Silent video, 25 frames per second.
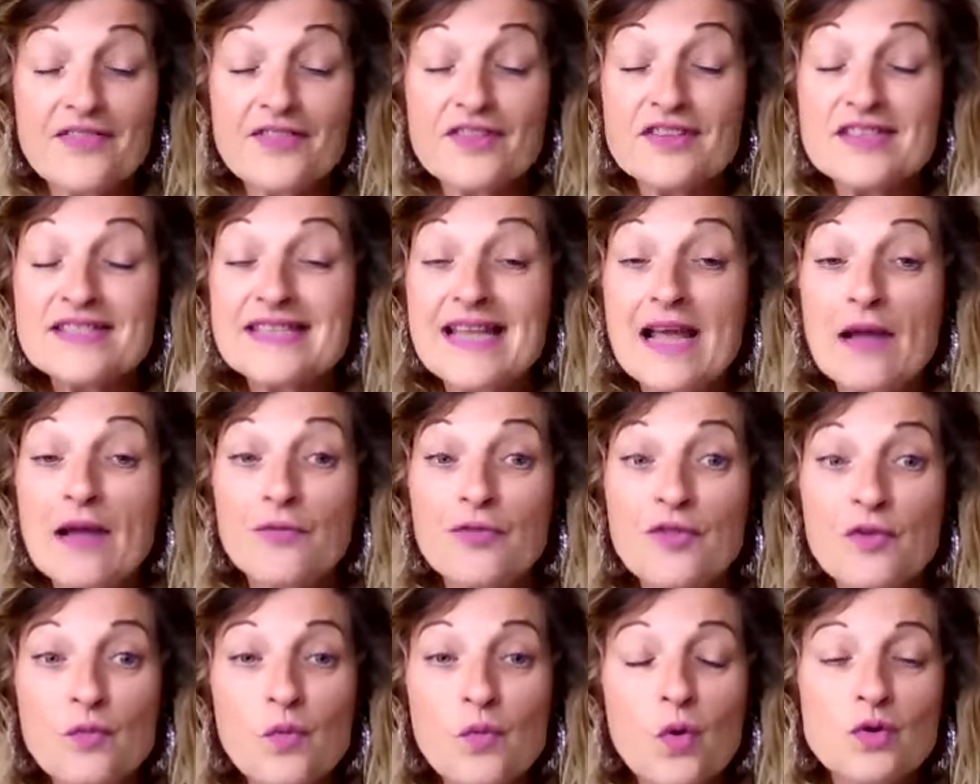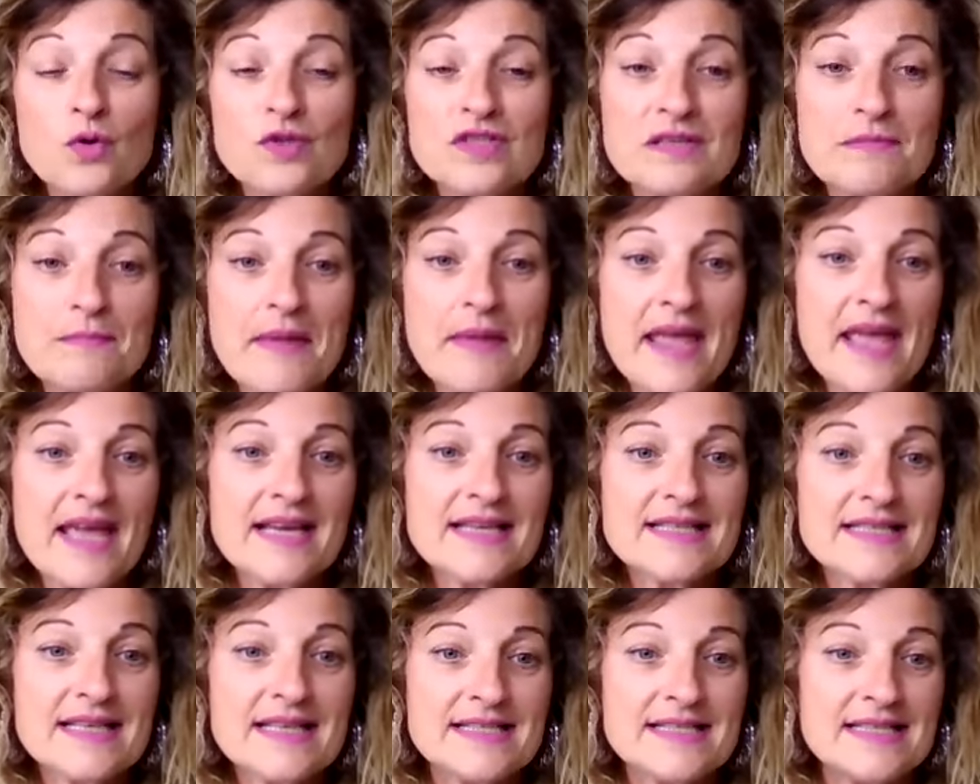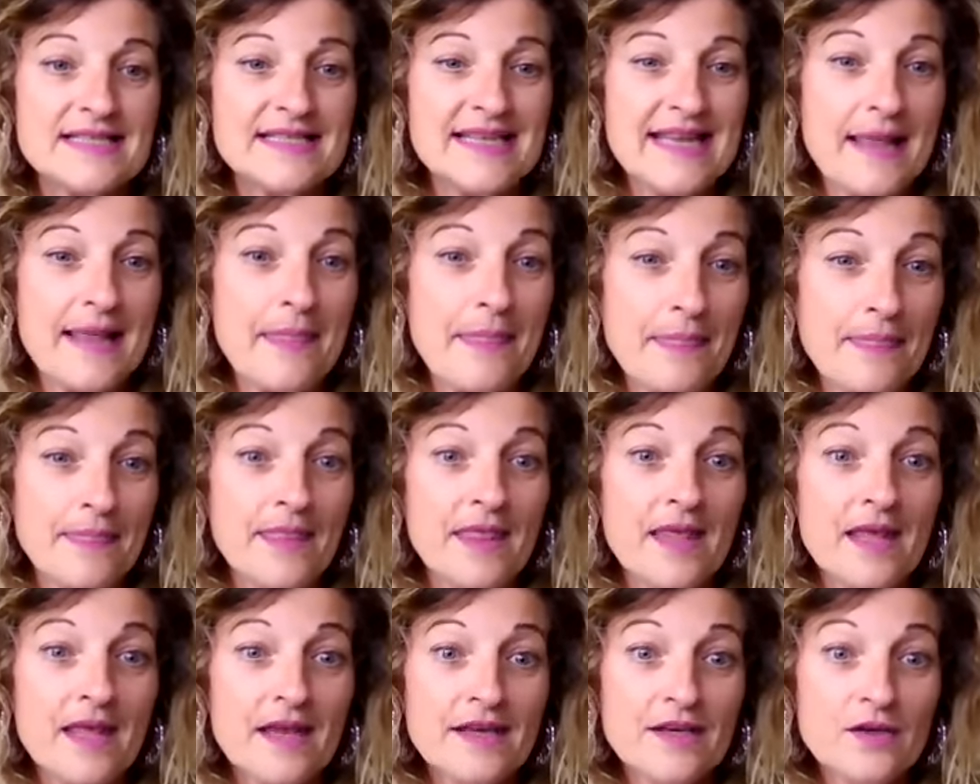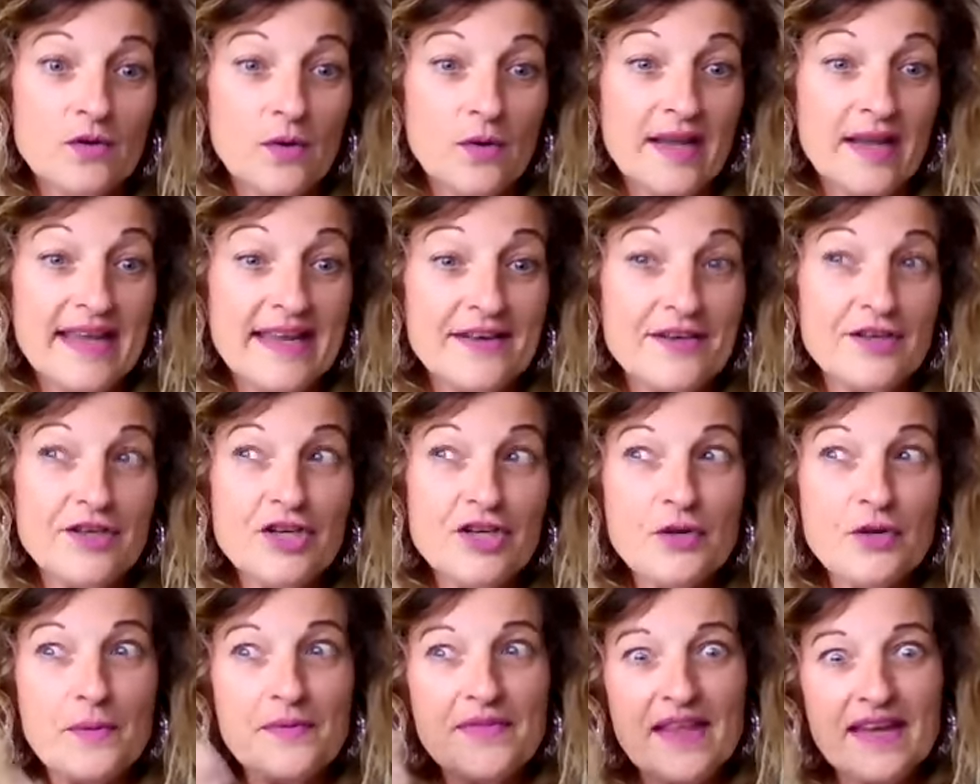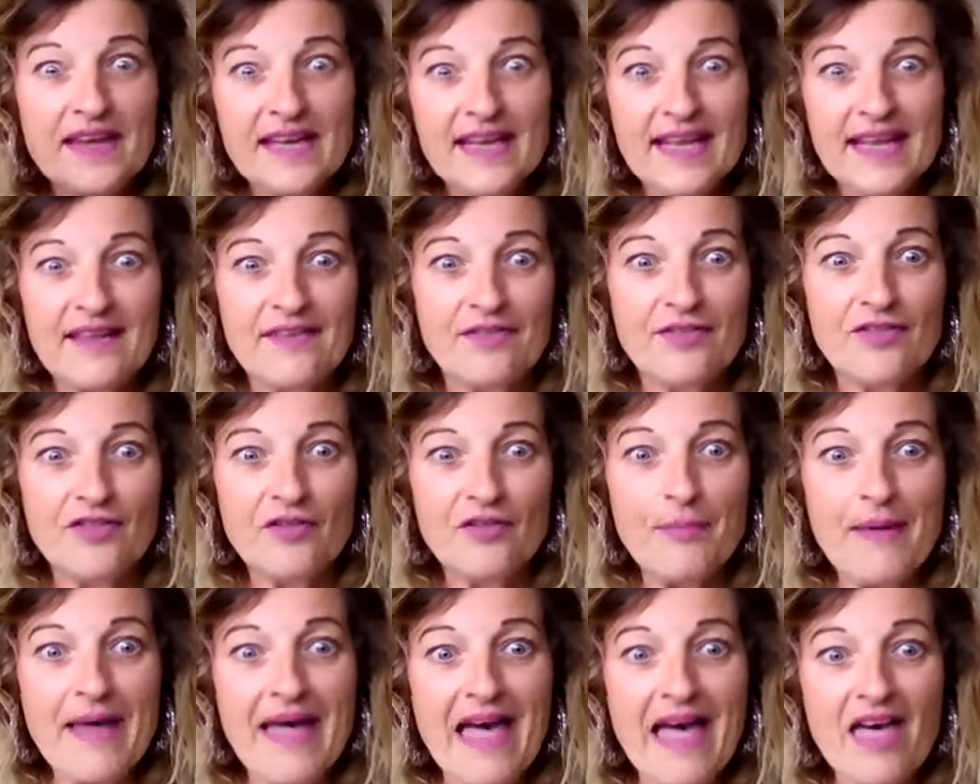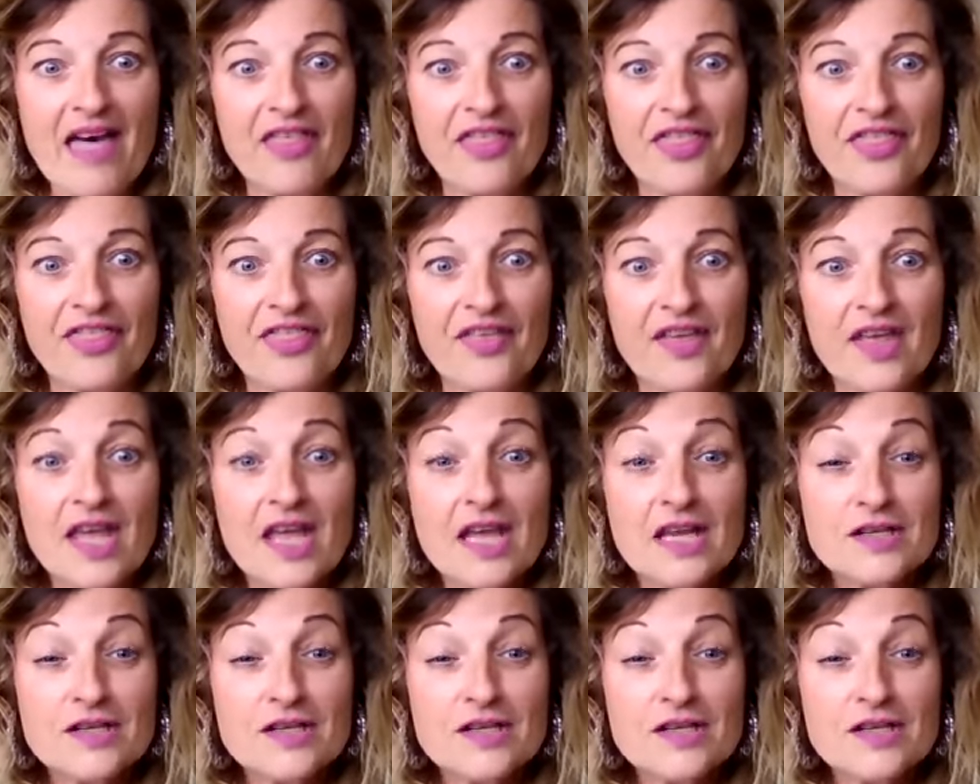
the sound the water makes as it's hitting you know hitting you and then hitting the bath.